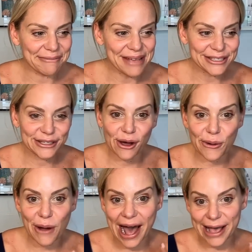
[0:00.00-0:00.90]

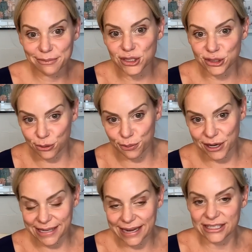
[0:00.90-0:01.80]
So I am super
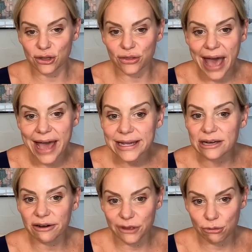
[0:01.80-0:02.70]
excited. So that
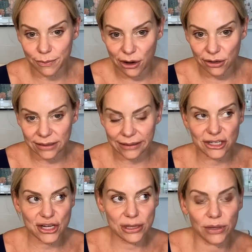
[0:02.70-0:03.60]
interview with Meredith
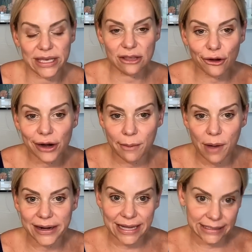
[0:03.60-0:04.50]
Lynch, it will either come
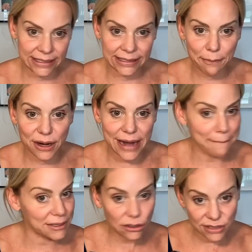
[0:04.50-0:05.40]
on as a separate
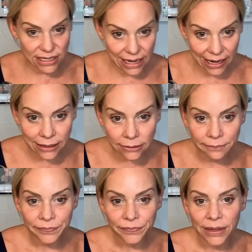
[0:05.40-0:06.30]
episode tonight,
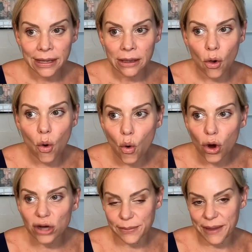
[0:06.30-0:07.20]

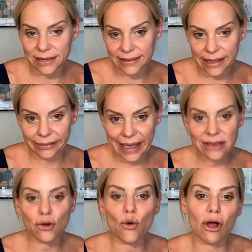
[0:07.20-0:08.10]
or depending the
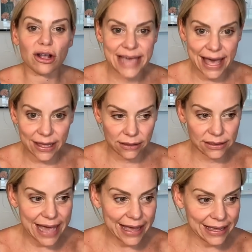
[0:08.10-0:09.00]
length, or I'll tack
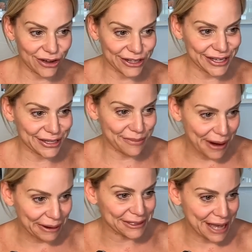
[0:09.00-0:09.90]
it on to
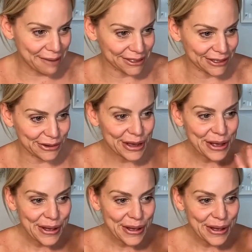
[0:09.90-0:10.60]
tomorrow's episode.